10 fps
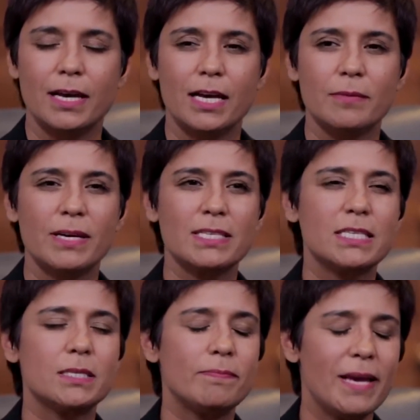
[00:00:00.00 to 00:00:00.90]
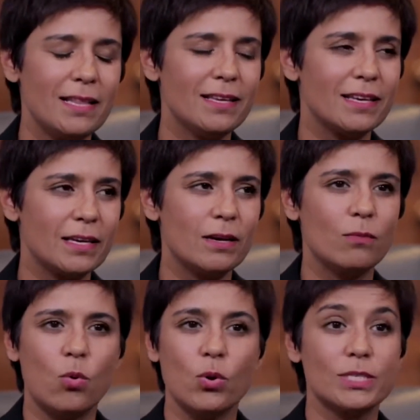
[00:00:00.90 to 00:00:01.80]
And my spelling
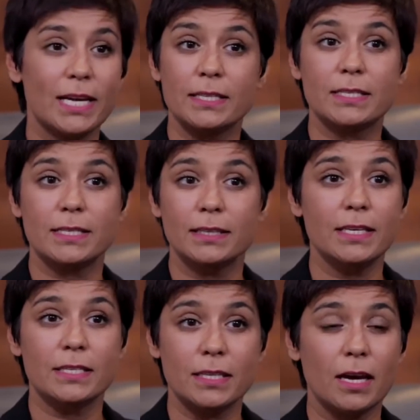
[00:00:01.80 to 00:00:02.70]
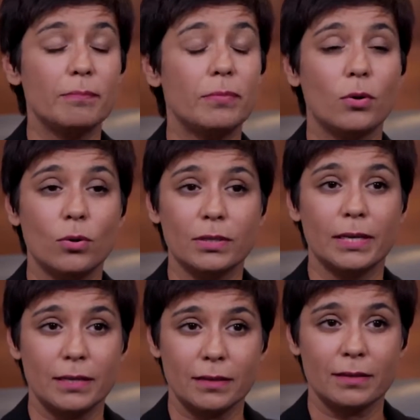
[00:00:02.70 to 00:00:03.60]
was, and still is,
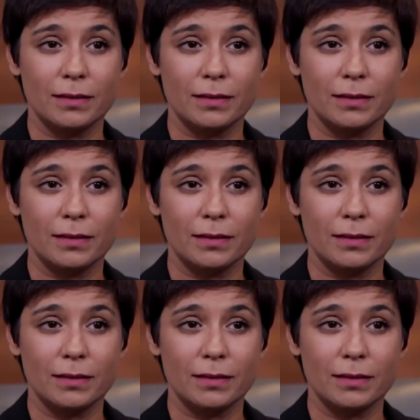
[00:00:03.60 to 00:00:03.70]
appalling.